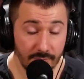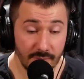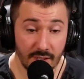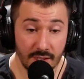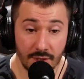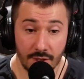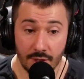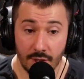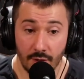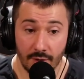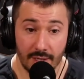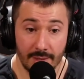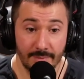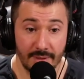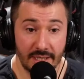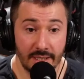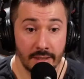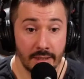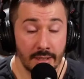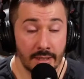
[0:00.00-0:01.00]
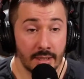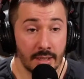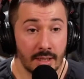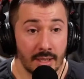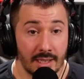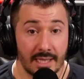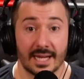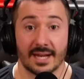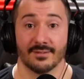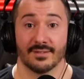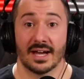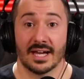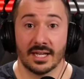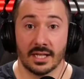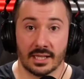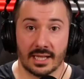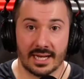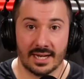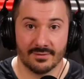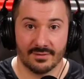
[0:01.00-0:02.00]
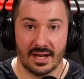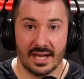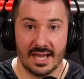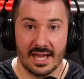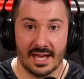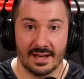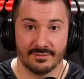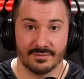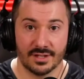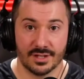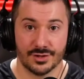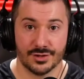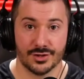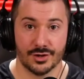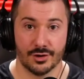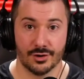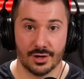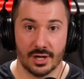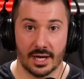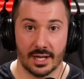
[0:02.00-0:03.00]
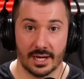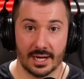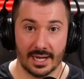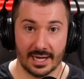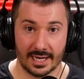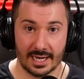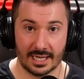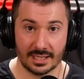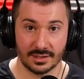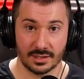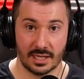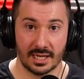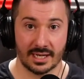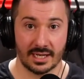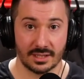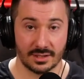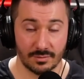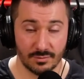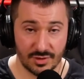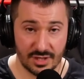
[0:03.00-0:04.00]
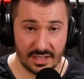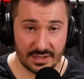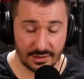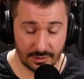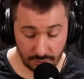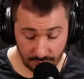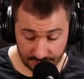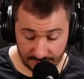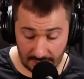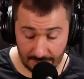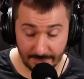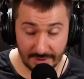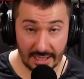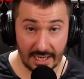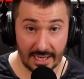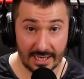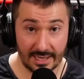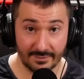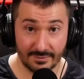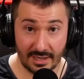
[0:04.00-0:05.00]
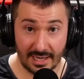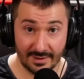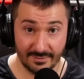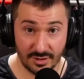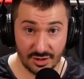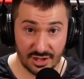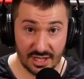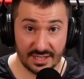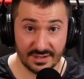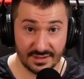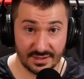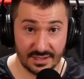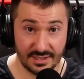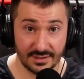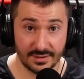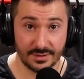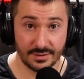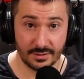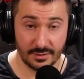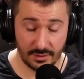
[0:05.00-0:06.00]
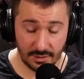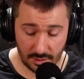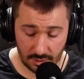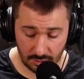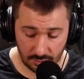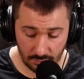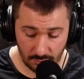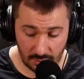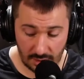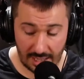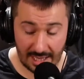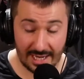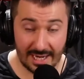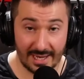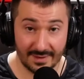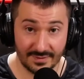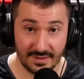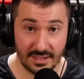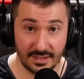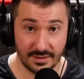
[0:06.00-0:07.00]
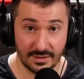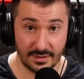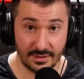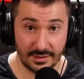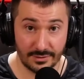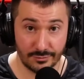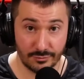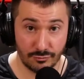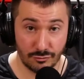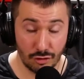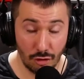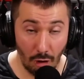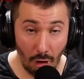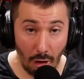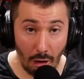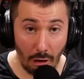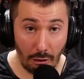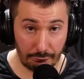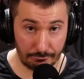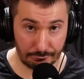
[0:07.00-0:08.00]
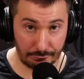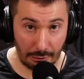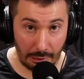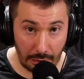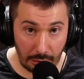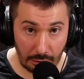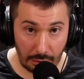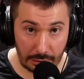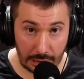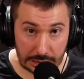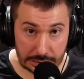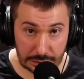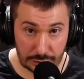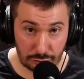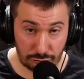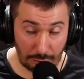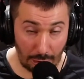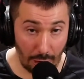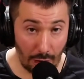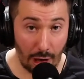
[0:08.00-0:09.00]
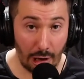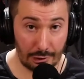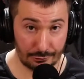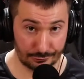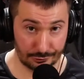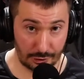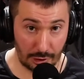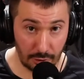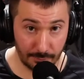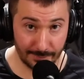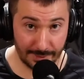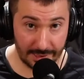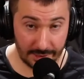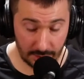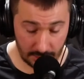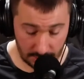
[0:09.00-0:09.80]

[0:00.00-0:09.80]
You know what I mean? Like if I have this shirt on and I got some chesticles on me, I have a chesties, I got these tits. I got these tots on me.